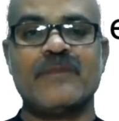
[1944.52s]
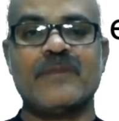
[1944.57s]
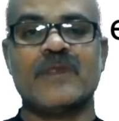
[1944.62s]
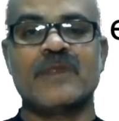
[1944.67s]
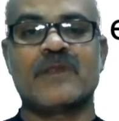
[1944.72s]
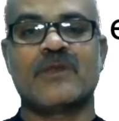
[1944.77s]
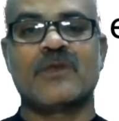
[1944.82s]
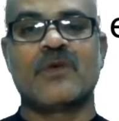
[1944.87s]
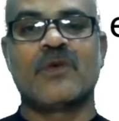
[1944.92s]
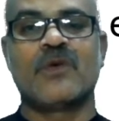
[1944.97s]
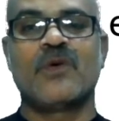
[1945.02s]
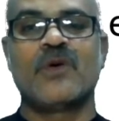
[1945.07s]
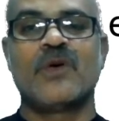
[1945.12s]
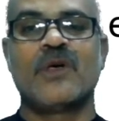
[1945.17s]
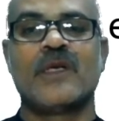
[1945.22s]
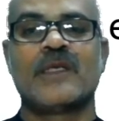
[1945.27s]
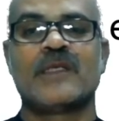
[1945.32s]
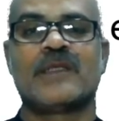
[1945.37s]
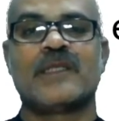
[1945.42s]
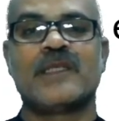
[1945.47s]
So
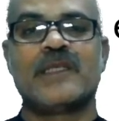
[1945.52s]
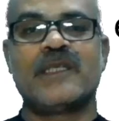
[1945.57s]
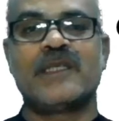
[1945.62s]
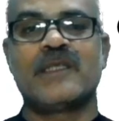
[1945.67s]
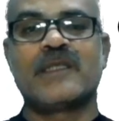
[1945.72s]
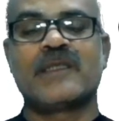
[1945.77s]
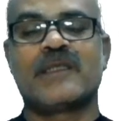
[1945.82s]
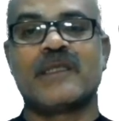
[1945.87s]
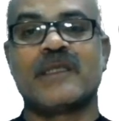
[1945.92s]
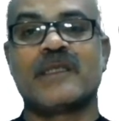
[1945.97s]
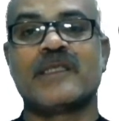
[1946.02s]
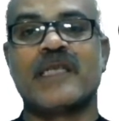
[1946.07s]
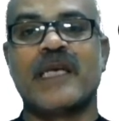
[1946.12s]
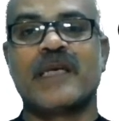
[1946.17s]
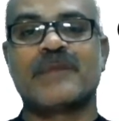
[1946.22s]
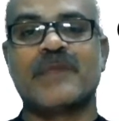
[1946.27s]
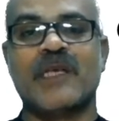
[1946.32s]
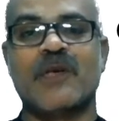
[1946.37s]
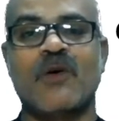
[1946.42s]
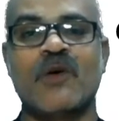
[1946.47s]
these
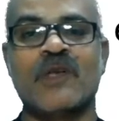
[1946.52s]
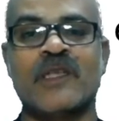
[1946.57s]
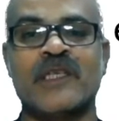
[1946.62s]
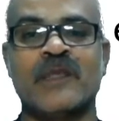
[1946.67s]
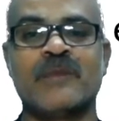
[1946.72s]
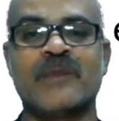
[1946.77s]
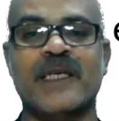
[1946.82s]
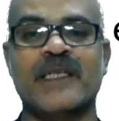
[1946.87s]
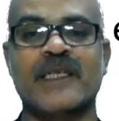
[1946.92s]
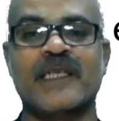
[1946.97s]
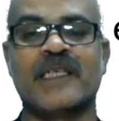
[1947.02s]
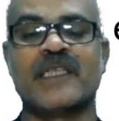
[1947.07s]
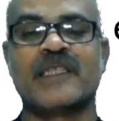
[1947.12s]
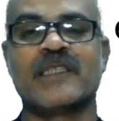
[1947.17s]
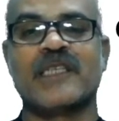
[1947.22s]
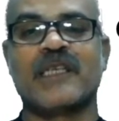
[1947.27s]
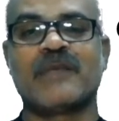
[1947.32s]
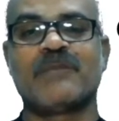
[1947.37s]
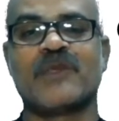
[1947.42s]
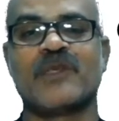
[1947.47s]
enzymes are all heme containing
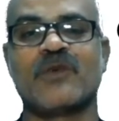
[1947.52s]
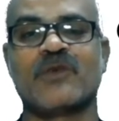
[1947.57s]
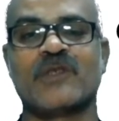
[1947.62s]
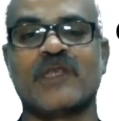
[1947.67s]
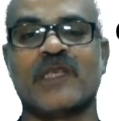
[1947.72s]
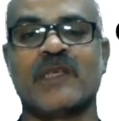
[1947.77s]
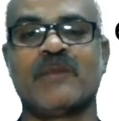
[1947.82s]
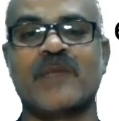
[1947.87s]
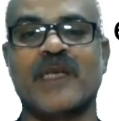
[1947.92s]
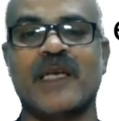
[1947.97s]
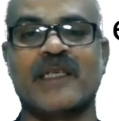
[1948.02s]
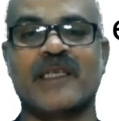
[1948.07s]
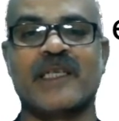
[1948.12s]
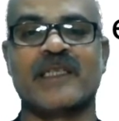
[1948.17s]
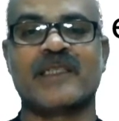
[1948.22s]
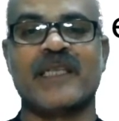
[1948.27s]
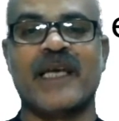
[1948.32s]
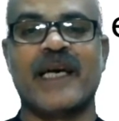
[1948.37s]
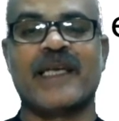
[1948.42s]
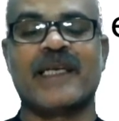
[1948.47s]
enzyme because heme
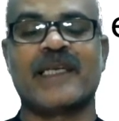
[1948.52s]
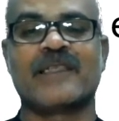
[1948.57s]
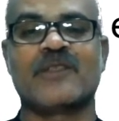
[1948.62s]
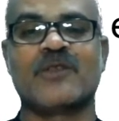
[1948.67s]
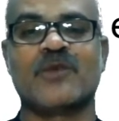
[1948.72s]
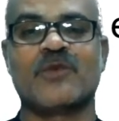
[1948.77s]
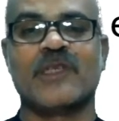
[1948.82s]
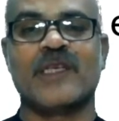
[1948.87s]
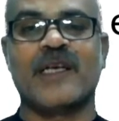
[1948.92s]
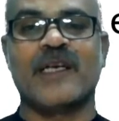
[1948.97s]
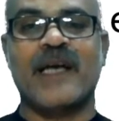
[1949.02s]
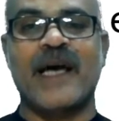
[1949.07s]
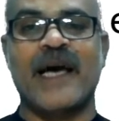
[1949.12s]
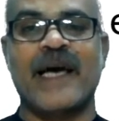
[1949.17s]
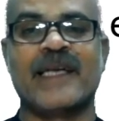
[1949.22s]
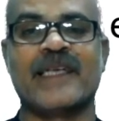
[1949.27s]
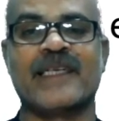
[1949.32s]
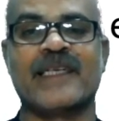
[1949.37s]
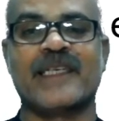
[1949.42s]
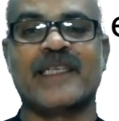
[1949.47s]
contains iron, so they are
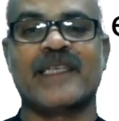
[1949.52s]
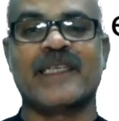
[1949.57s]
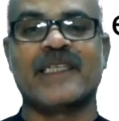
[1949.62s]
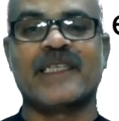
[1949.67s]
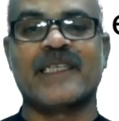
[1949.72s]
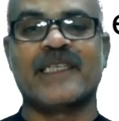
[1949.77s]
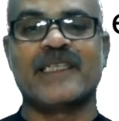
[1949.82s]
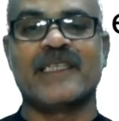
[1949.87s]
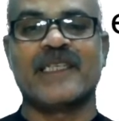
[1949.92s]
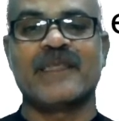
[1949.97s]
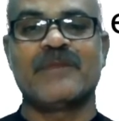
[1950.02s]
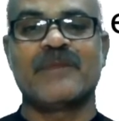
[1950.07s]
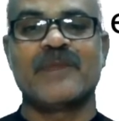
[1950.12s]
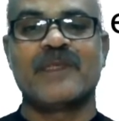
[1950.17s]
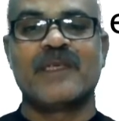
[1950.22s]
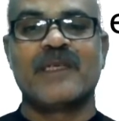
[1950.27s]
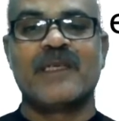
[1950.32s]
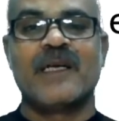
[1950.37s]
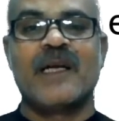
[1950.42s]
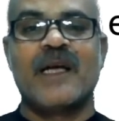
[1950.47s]
iron containing enzyme.
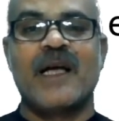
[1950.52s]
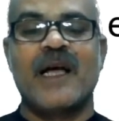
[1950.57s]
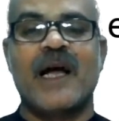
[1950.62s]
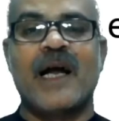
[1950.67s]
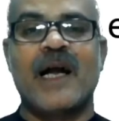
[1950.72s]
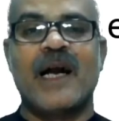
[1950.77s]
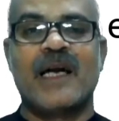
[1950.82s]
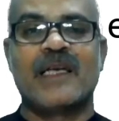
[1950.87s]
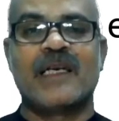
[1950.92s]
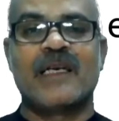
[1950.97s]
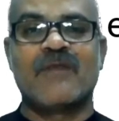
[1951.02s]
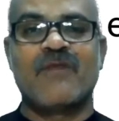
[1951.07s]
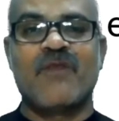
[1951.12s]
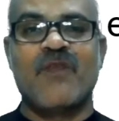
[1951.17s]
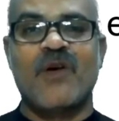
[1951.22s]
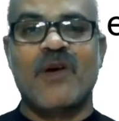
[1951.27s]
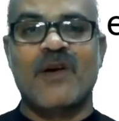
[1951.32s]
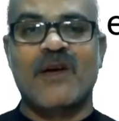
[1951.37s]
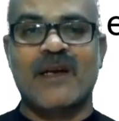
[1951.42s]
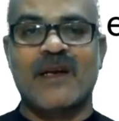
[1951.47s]
And
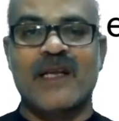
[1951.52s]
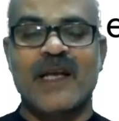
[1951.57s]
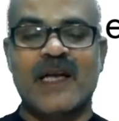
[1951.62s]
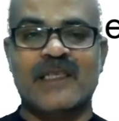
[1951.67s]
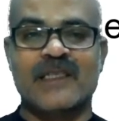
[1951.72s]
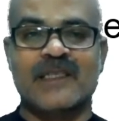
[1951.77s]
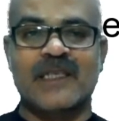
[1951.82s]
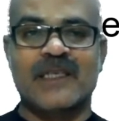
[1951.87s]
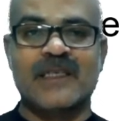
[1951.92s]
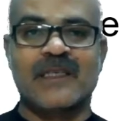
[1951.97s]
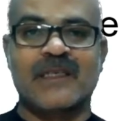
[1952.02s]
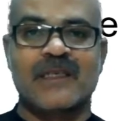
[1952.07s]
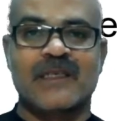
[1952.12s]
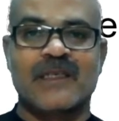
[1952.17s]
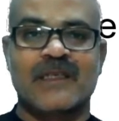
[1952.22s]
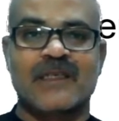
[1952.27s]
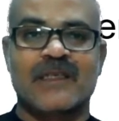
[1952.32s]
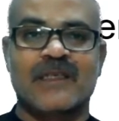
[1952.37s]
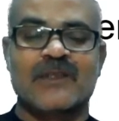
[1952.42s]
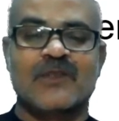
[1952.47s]
for reaction
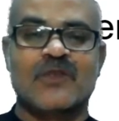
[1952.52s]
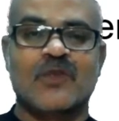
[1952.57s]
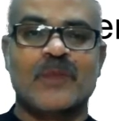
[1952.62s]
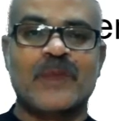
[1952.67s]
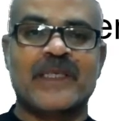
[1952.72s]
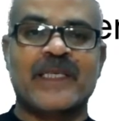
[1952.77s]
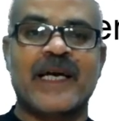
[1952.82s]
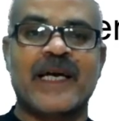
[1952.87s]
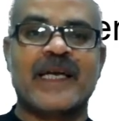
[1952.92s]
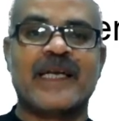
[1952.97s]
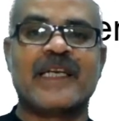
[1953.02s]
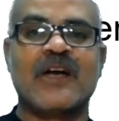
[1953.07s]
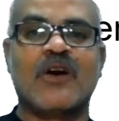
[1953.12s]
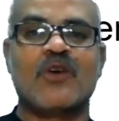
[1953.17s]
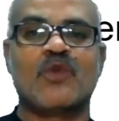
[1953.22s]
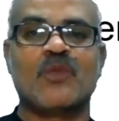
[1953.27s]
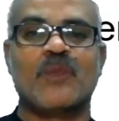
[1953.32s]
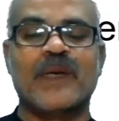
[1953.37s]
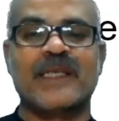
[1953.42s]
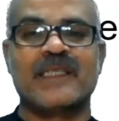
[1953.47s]
to be carried
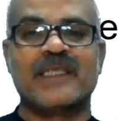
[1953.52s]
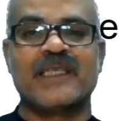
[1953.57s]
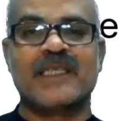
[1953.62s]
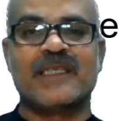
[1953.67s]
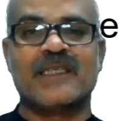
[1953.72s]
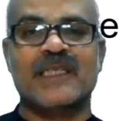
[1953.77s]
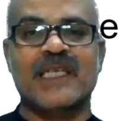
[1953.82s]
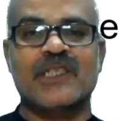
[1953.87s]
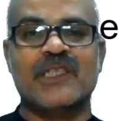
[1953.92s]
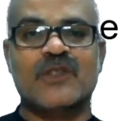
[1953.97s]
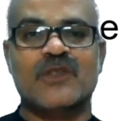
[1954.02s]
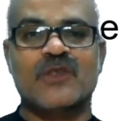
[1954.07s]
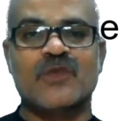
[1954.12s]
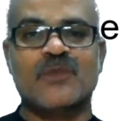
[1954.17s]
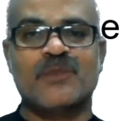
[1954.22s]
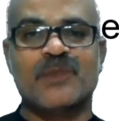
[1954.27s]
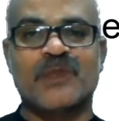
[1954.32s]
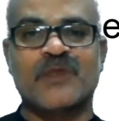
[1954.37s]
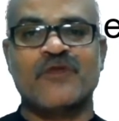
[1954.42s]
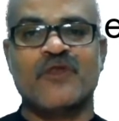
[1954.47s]
out by these
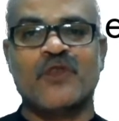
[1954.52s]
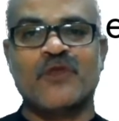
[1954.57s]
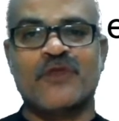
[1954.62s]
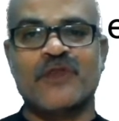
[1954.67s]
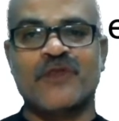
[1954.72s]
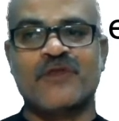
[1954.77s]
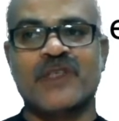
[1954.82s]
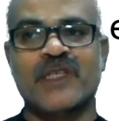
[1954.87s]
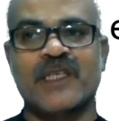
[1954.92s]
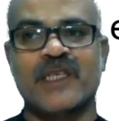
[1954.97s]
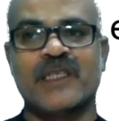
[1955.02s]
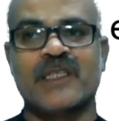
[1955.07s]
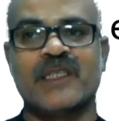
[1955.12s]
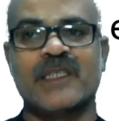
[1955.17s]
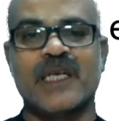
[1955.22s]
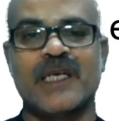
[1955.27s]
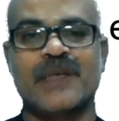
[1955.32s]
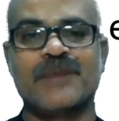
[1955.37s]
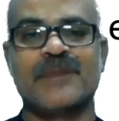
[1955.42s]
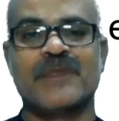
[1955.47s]
cytochrome P450
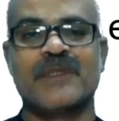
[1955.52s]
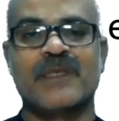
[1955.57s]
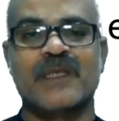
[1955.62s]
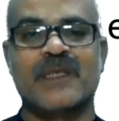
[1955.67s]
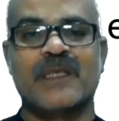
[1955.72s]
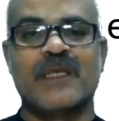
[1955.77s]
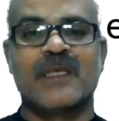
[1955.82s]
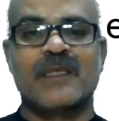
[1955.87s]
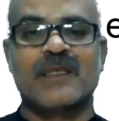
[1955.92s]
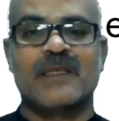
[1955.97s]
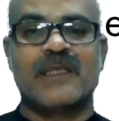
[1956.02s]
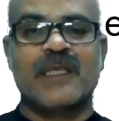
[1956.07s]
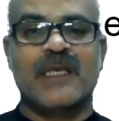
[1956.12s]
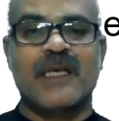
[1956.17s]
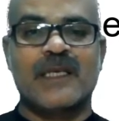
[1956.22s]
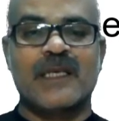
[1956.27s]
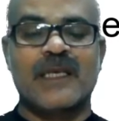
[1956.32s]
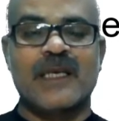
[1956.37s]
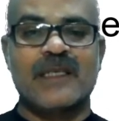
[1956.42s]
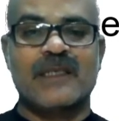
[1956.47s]
enzymes,
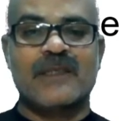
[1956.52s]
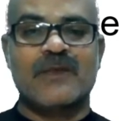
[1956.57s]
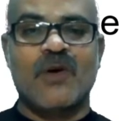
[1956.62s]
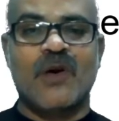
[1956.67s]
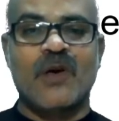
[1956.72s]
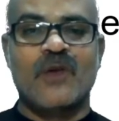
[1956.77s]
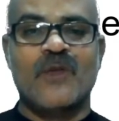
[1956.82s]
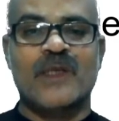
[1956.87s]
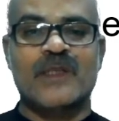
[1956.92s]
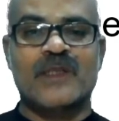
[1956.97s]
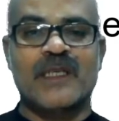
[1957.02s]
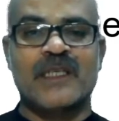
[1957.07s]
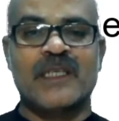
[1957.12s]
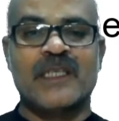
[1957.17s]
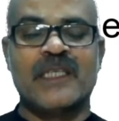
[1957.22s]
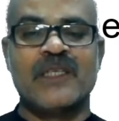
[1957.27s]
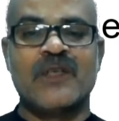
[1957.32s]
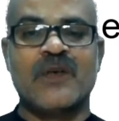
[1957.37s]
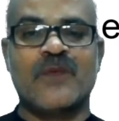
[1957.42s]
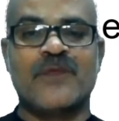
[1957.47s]
there is always a
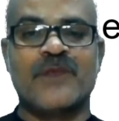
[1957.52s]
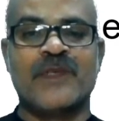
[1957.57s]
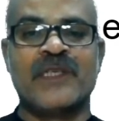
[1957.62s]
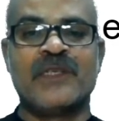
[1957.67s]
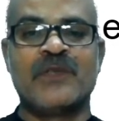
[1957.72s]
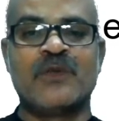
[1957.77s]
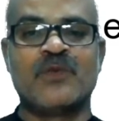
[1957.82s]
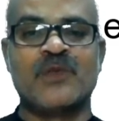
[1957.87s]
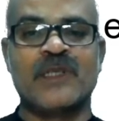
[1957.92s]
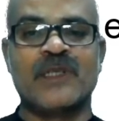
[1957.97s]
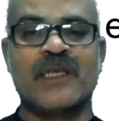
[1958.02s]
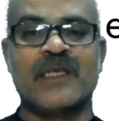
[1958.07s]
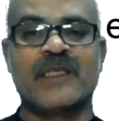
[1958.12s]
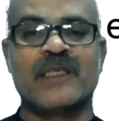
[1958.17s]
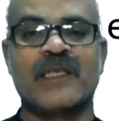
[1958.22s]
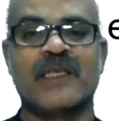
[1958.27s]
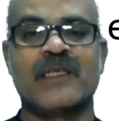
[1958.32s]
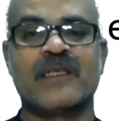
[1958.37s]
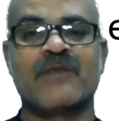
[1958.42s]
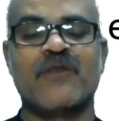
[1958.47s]
need of reducing
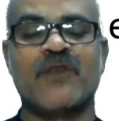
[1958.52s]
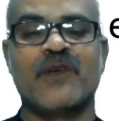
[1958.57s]
agent.